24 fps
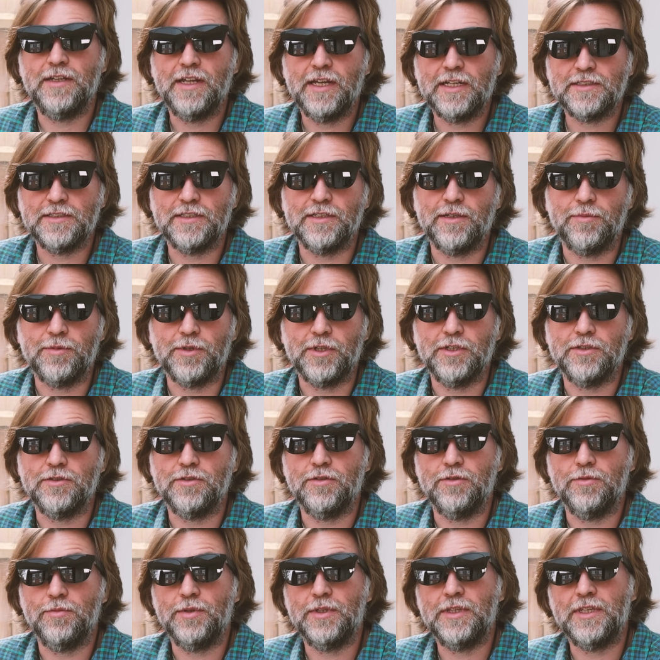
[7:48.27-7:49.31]
The next thing I'm going
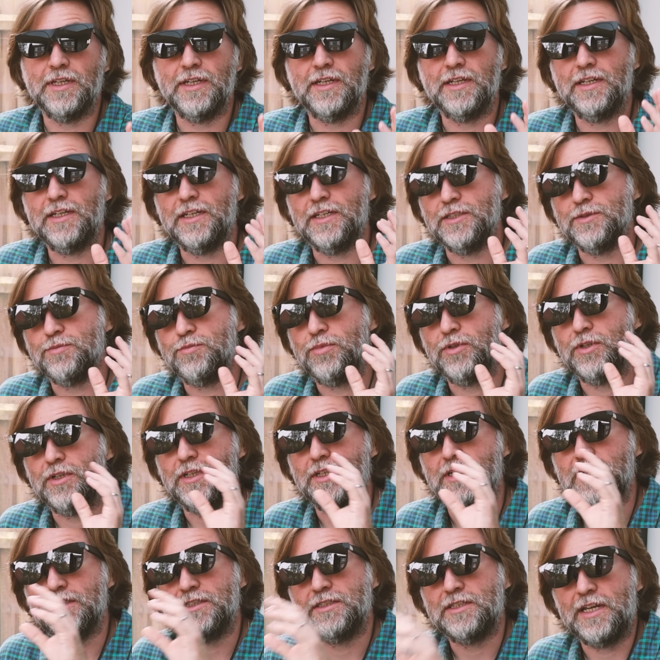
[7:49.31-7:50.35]
to do with it is put
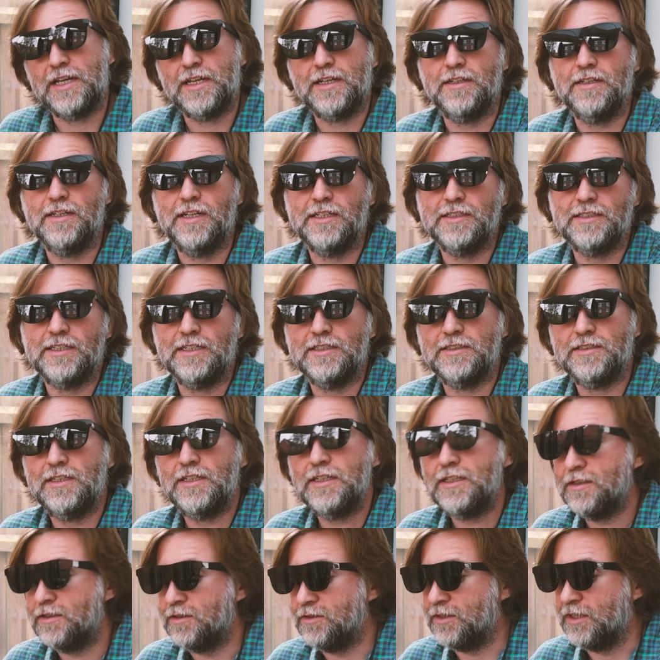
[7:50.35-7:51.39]
in a second
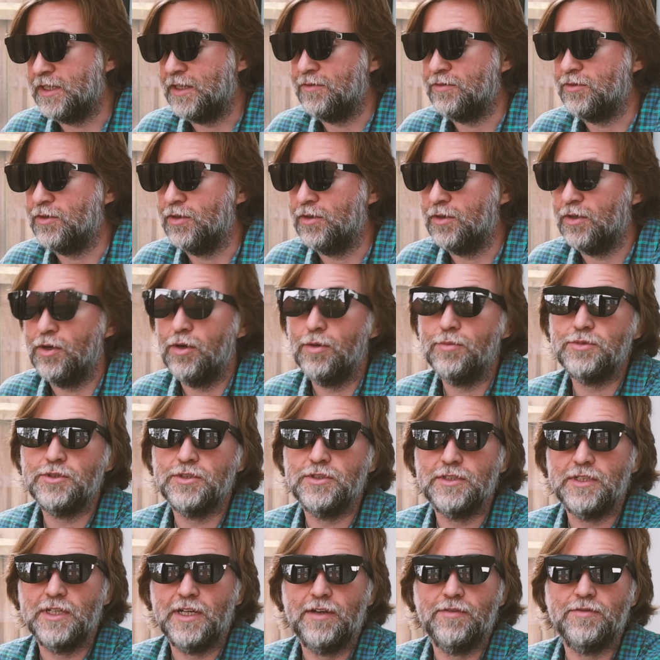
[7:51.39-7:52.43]
SSD because you have got that
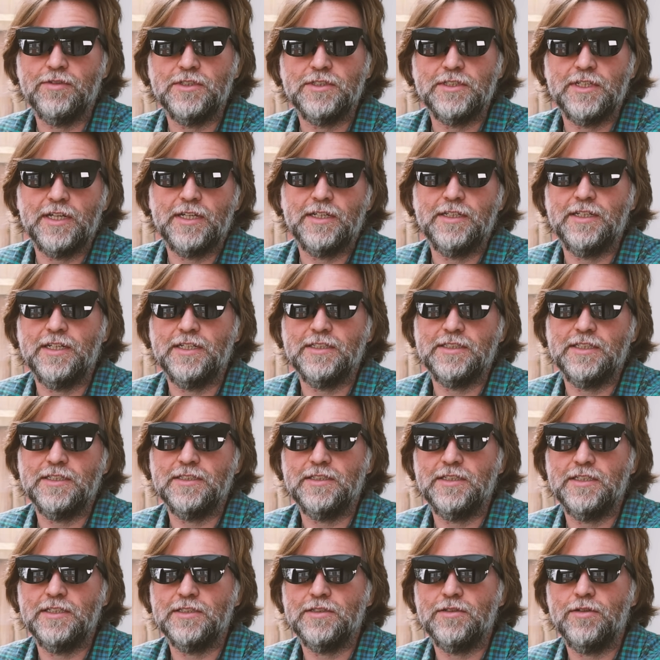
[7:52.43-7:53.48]
option to have the second
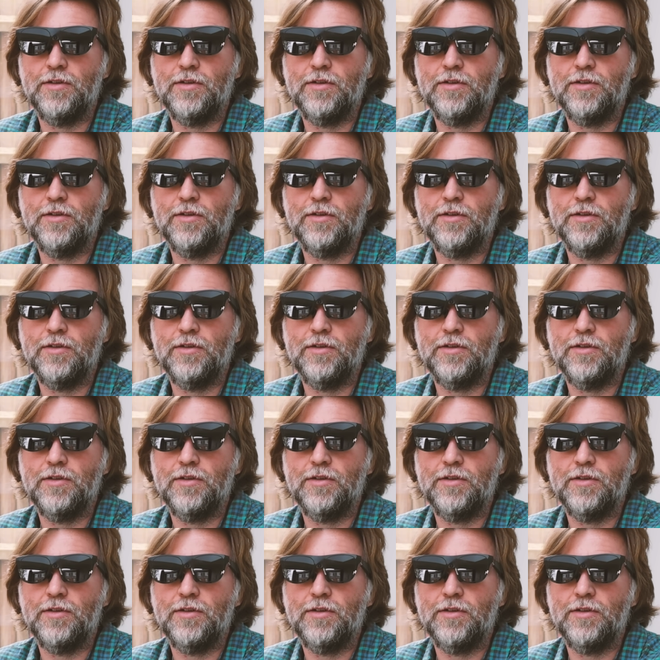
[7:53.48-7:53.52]
SSD